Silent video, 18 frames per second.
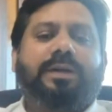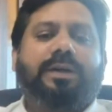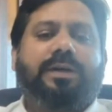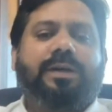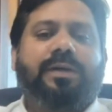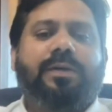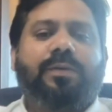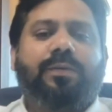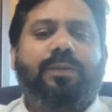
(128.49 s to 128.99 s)

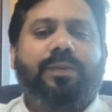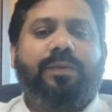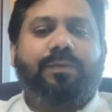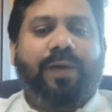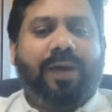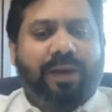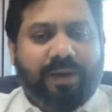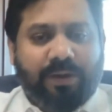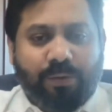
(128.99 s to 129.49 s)

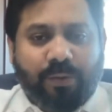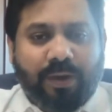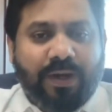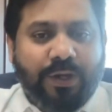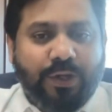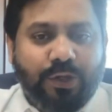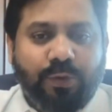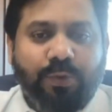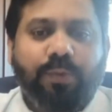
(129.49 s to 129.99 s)
where you can
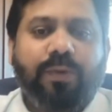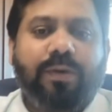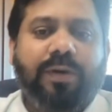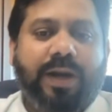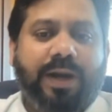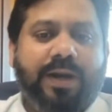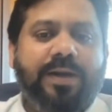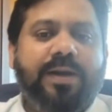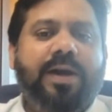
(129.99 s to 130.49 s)
issue a
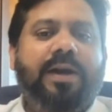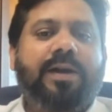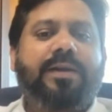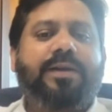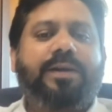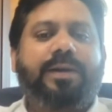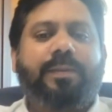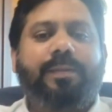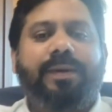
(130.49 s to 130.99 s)
credit card
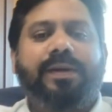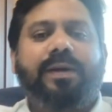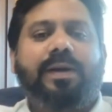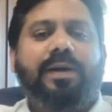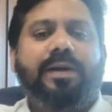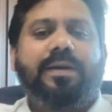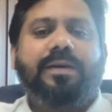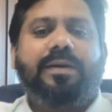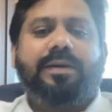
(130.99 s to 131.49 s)
and a debit
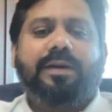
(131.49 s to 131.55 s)
card.